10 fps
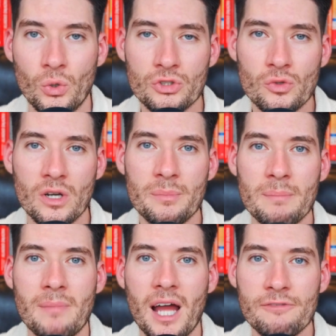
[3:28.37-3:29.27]
also want to be
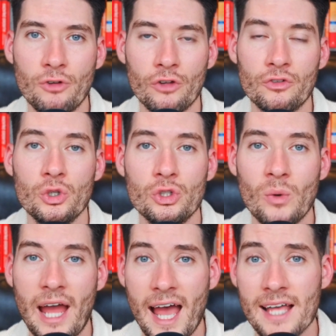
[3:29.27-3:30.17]
mindful of who you
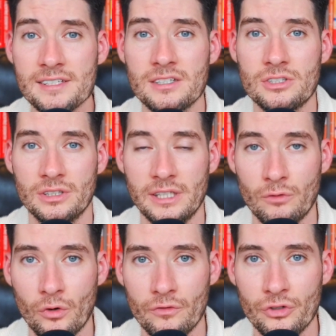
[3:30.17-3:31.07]
ask to leave
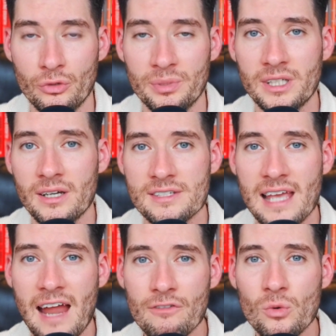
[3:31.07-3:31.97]
a review because
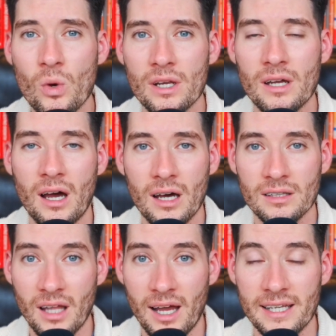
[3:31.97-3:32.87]
everyone
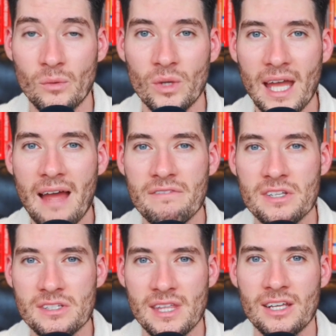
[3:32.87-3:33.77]
online, we have
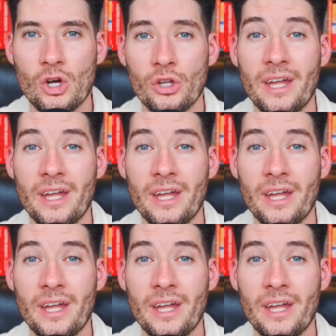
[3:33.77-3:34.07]
this thing called a